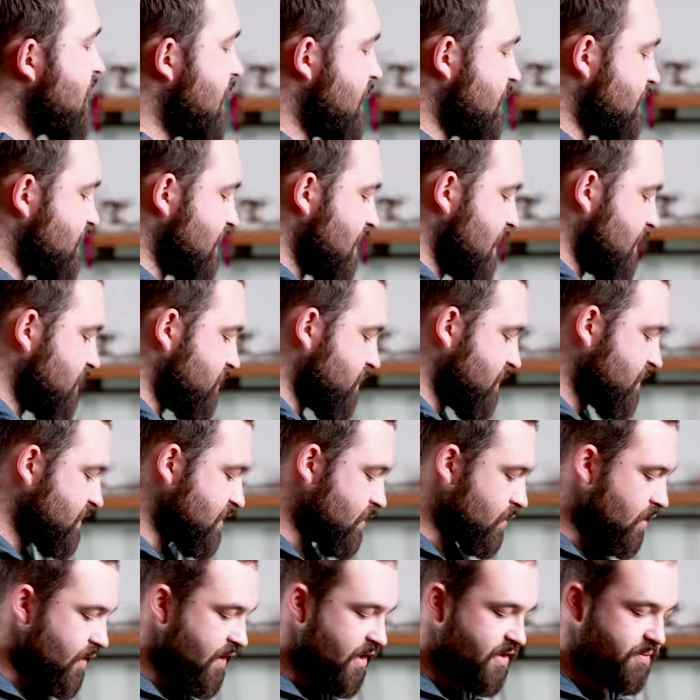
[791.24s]
down the sleeves, we've
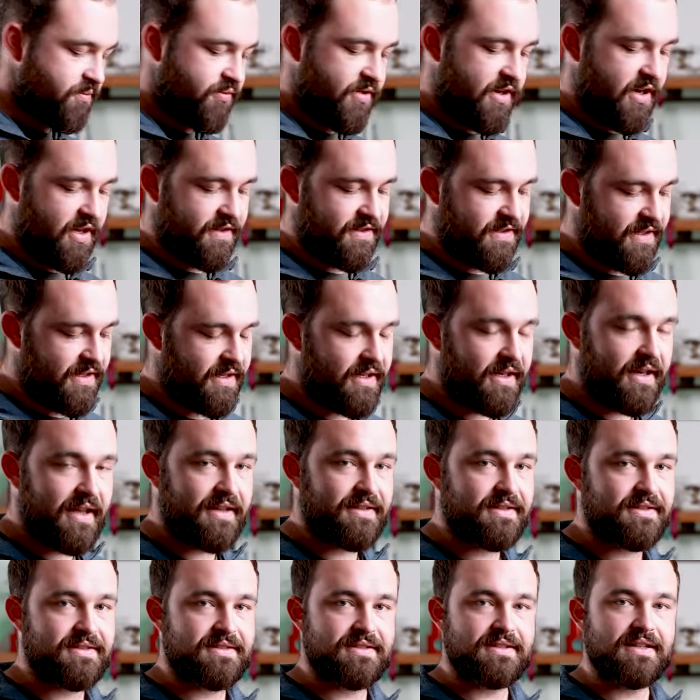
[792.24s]
still got those
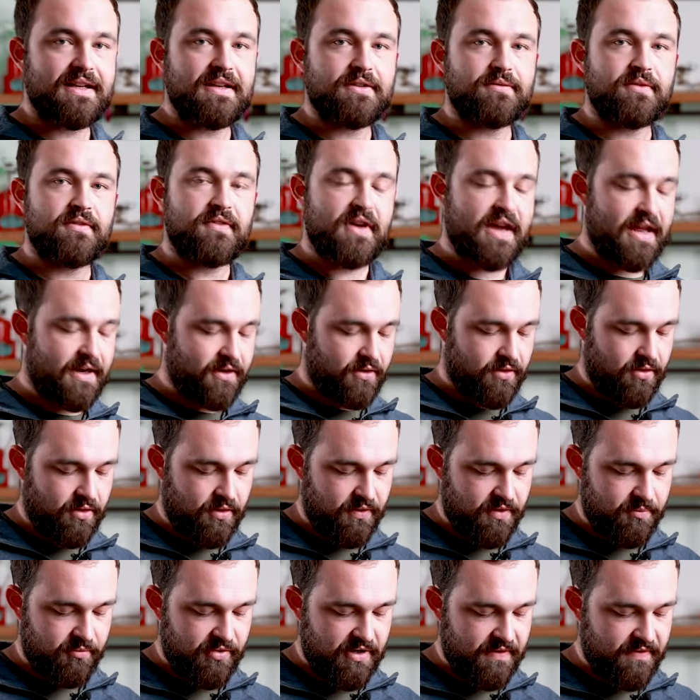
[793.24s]
pre-articulated sleeves we've had
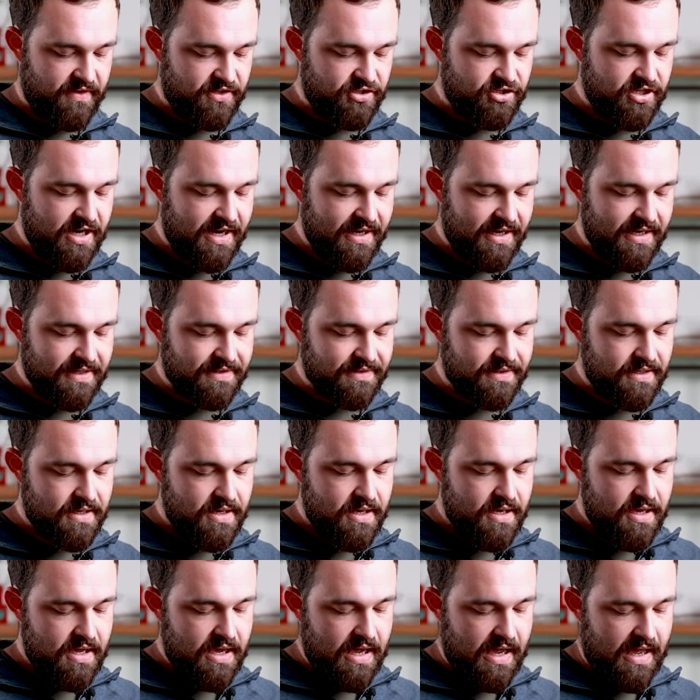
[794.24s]
on the previous jackets,
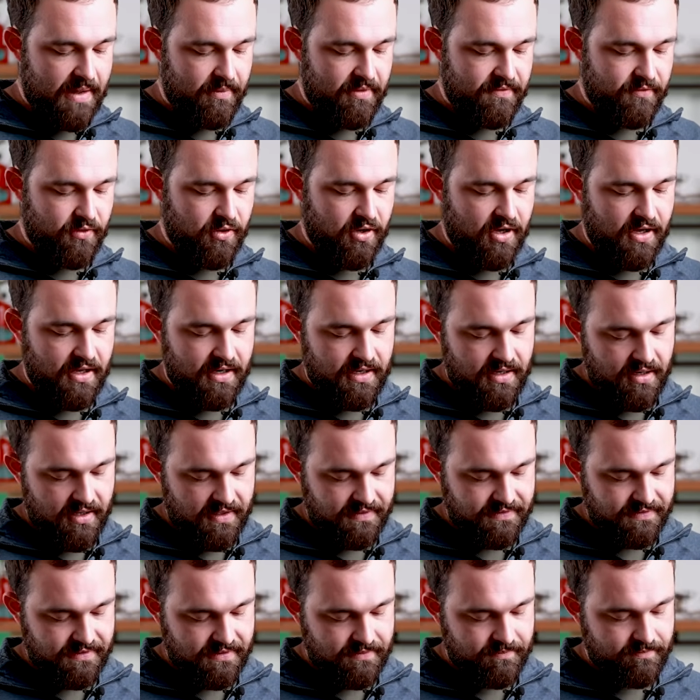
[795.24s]
and we've got a
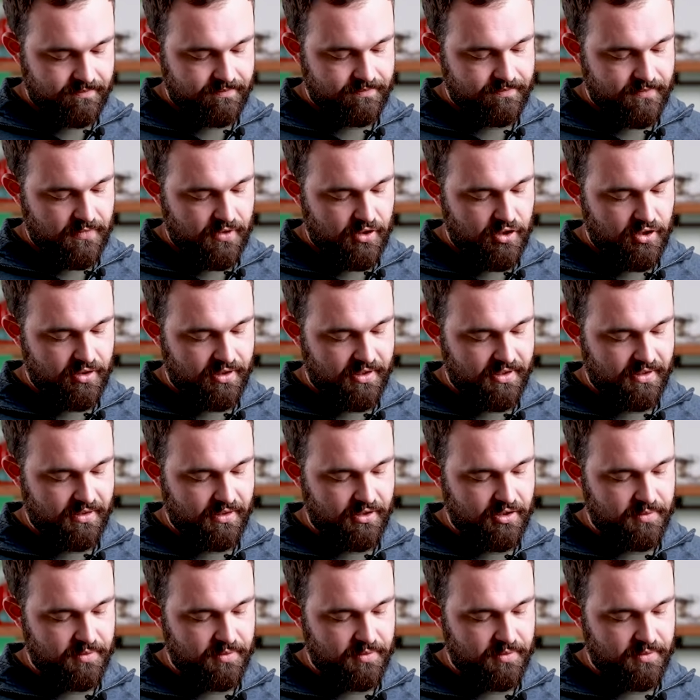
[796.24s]
nice hook and